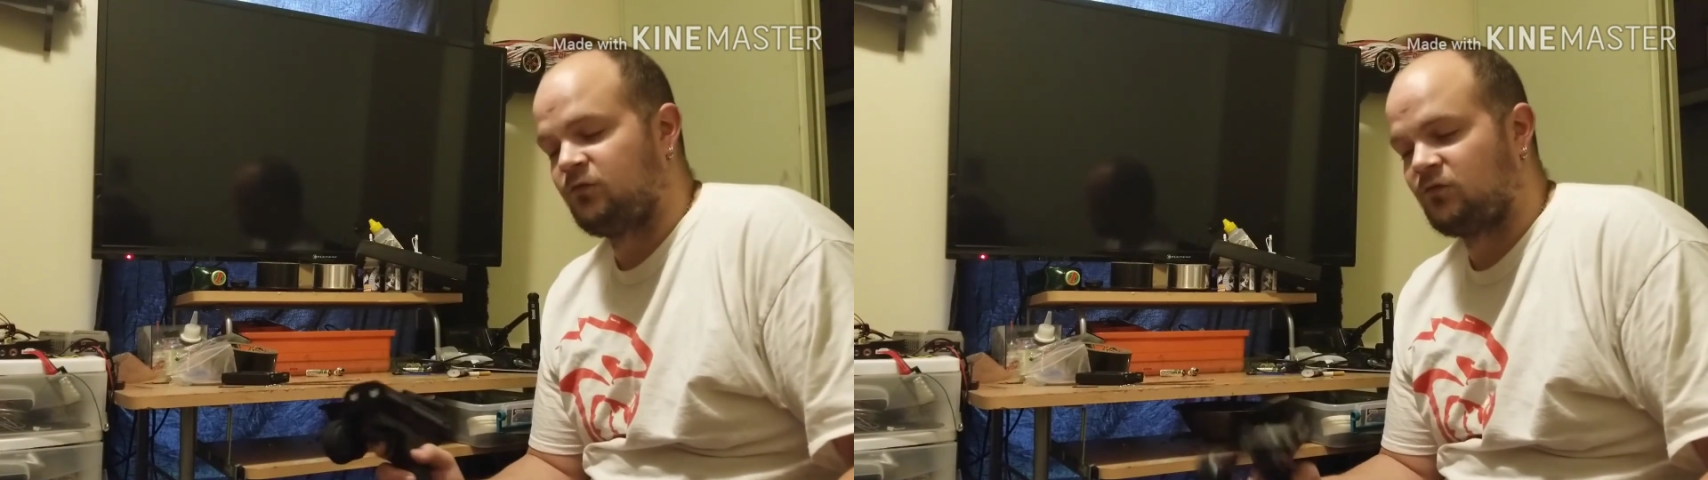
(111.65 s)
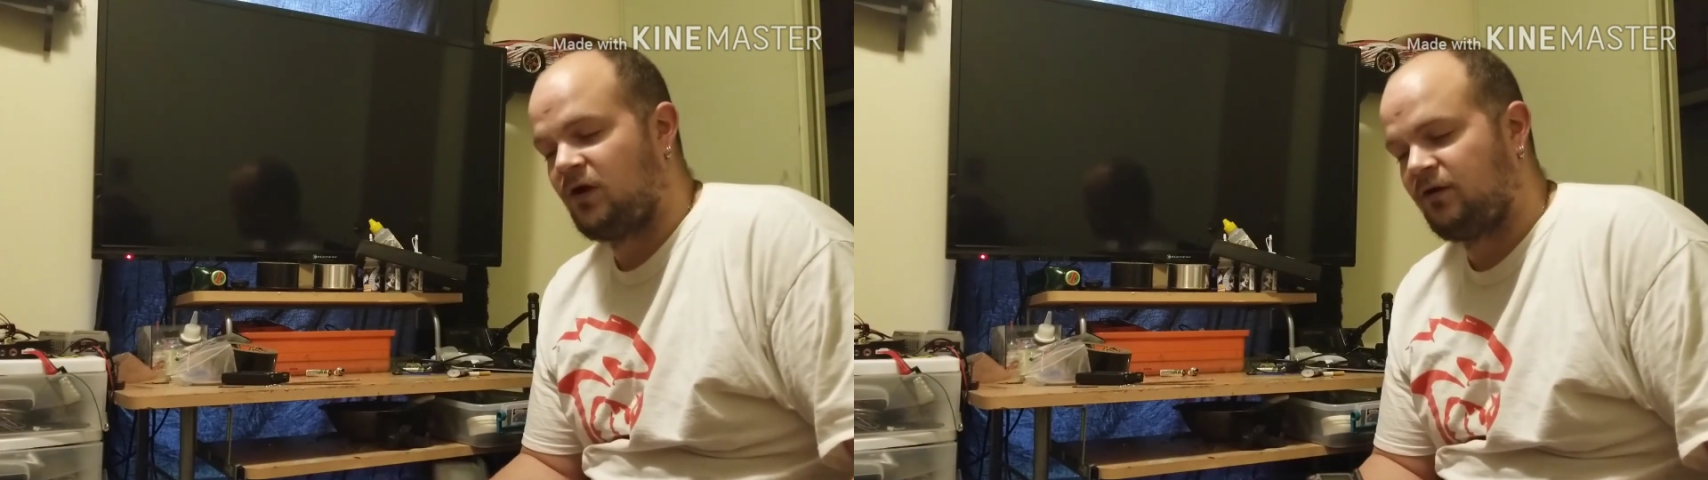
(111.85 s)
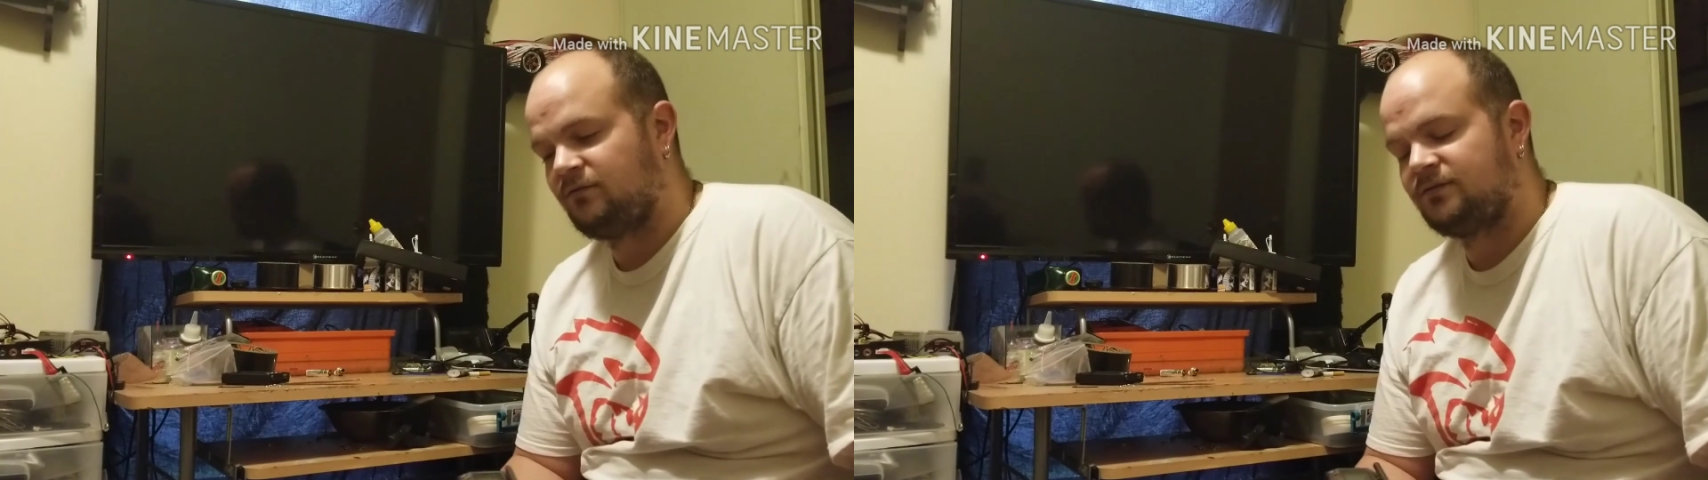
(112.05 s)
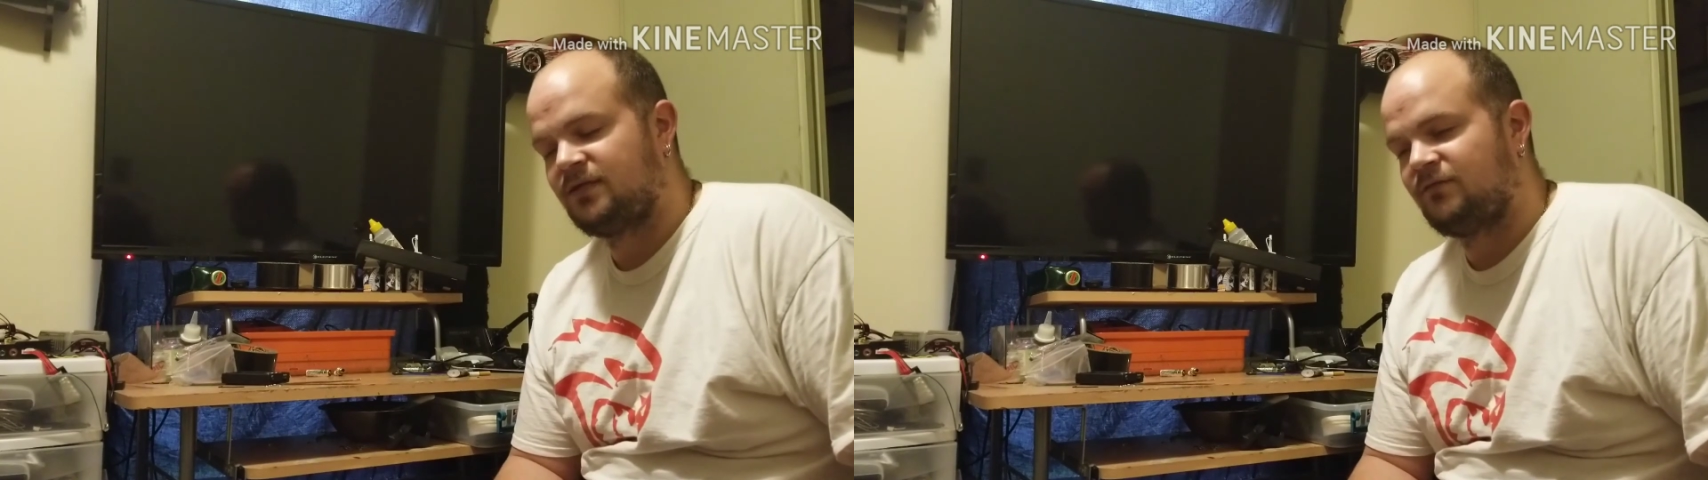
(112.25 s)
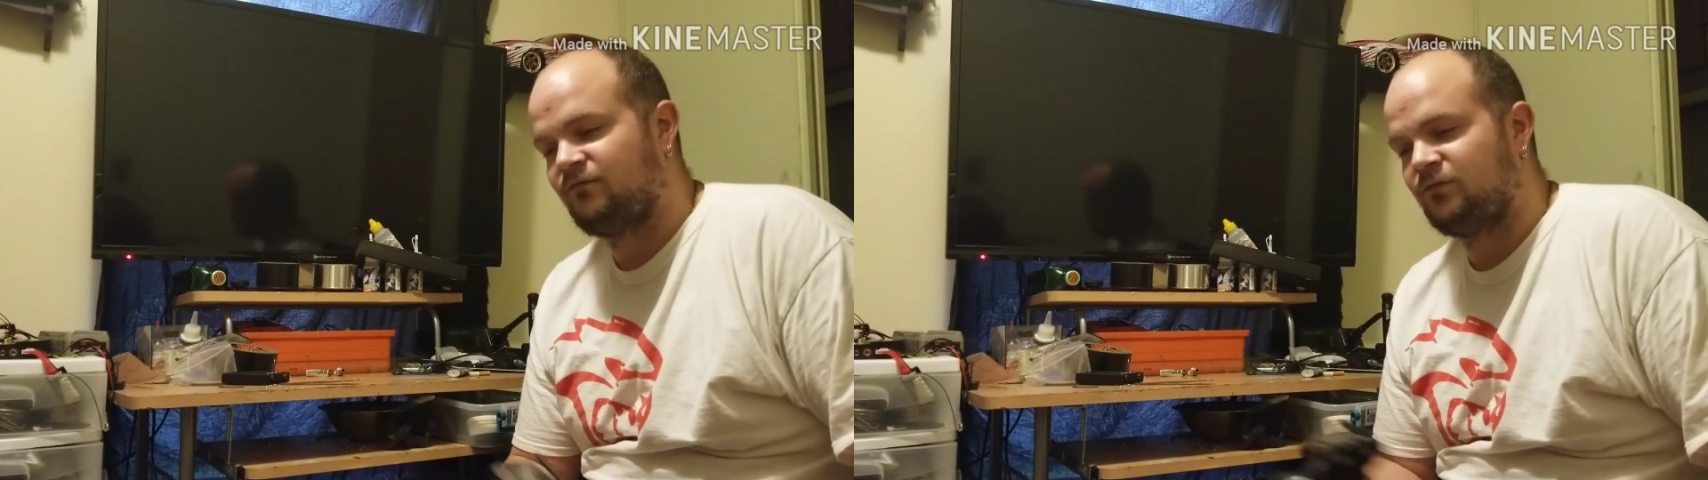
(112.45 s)
throttle
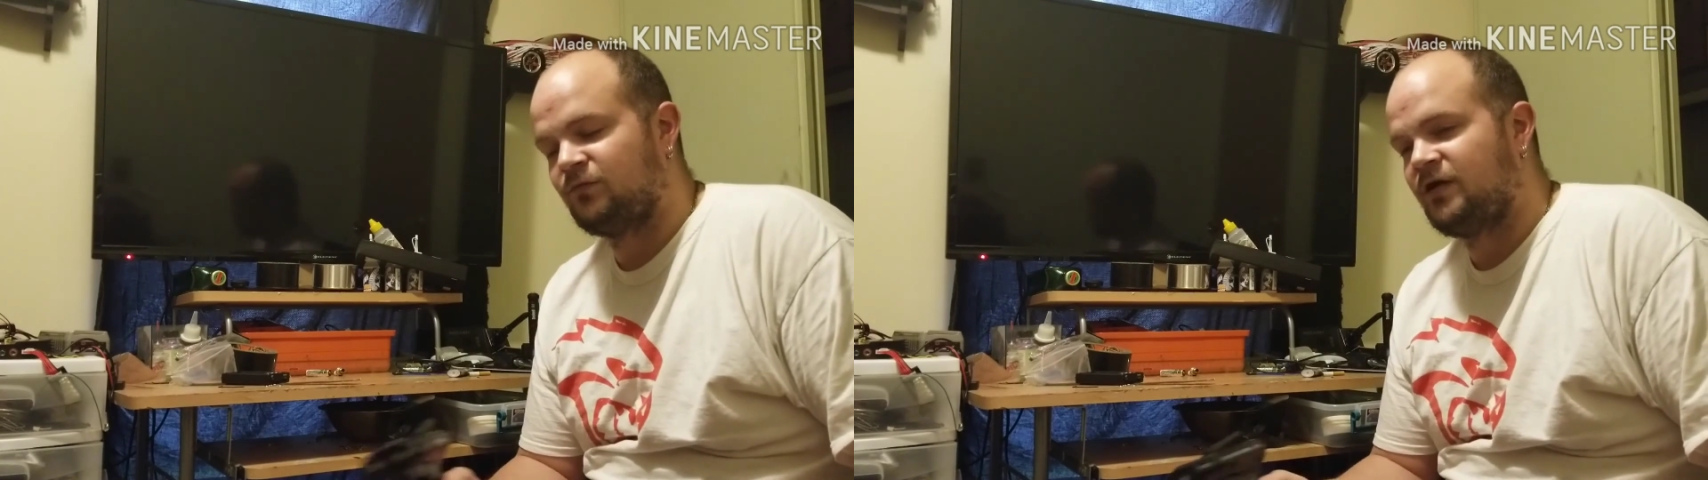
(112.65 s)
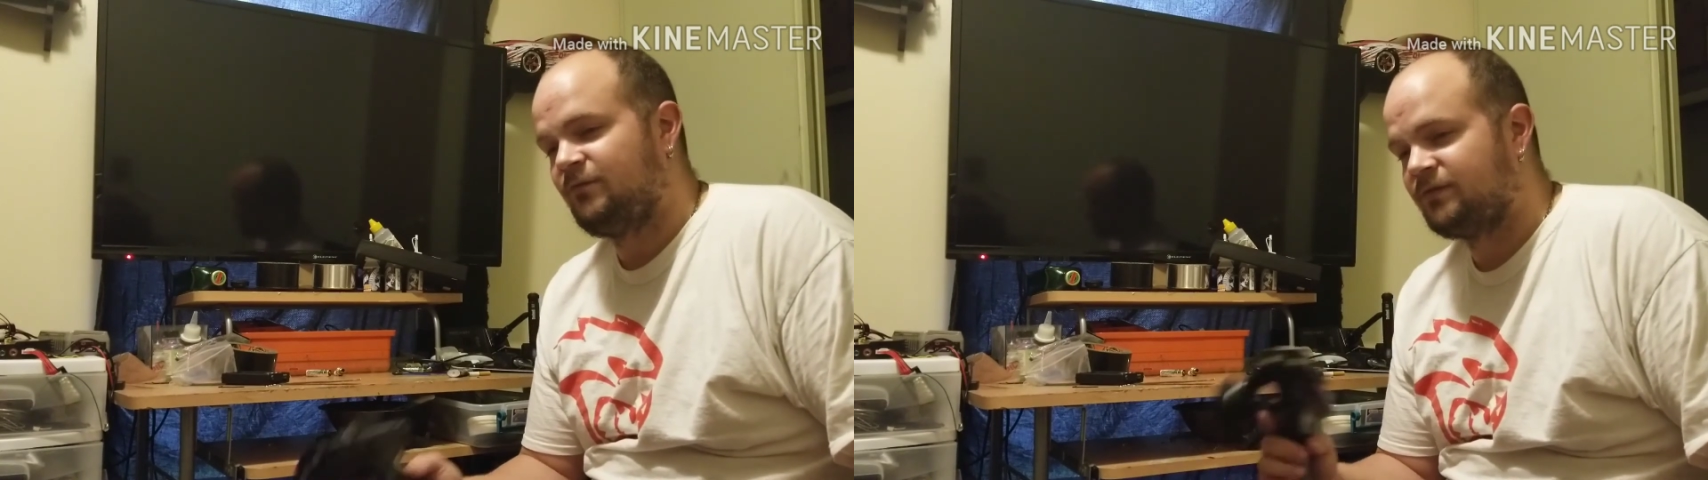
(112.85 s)
instead of full brake.